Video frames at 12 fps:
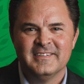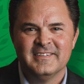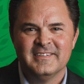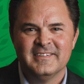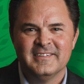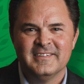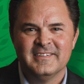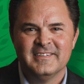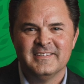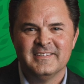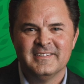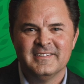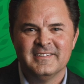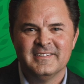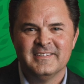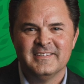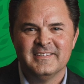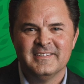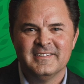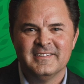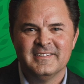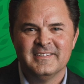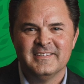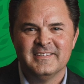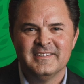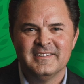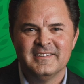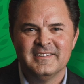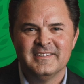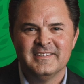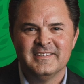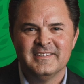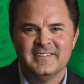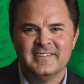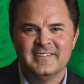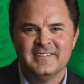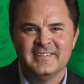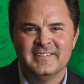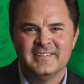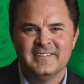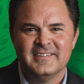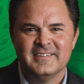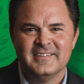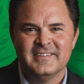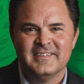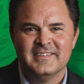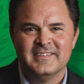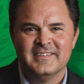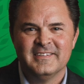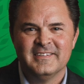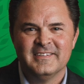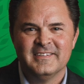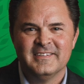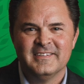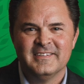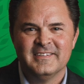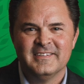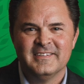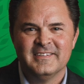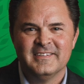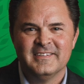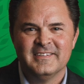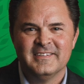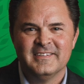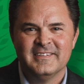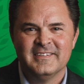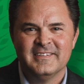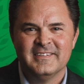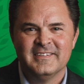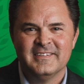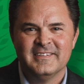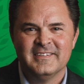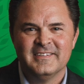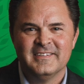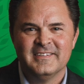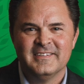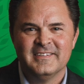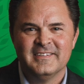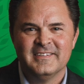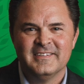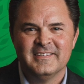(no lip movement)